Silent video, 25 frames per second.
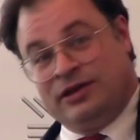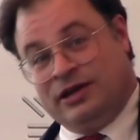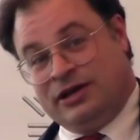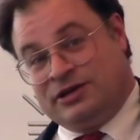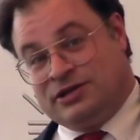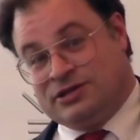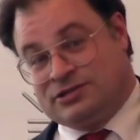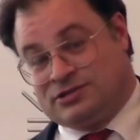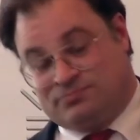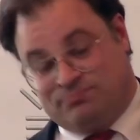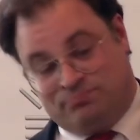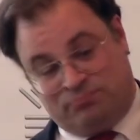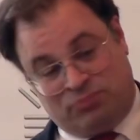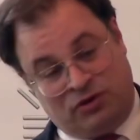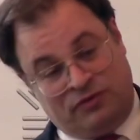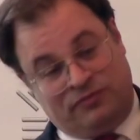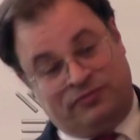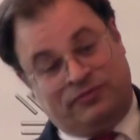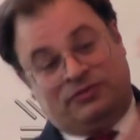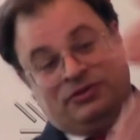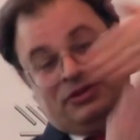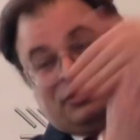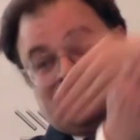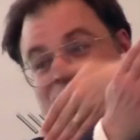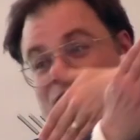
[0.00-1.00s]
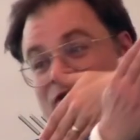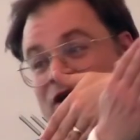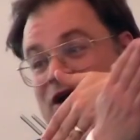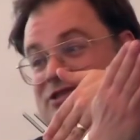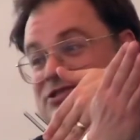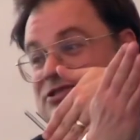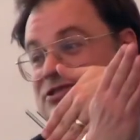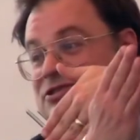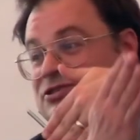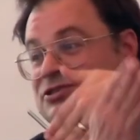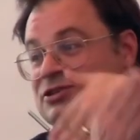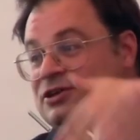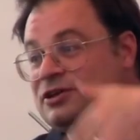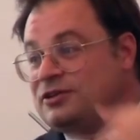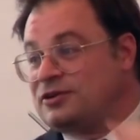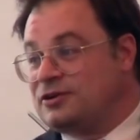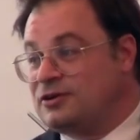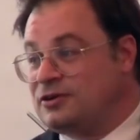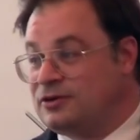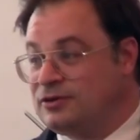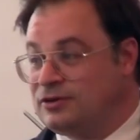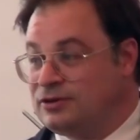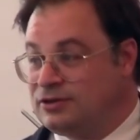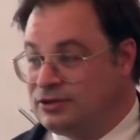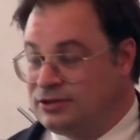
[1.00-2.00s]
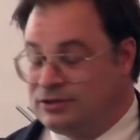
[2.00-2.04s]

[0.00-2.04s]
they just perfectly cross each other.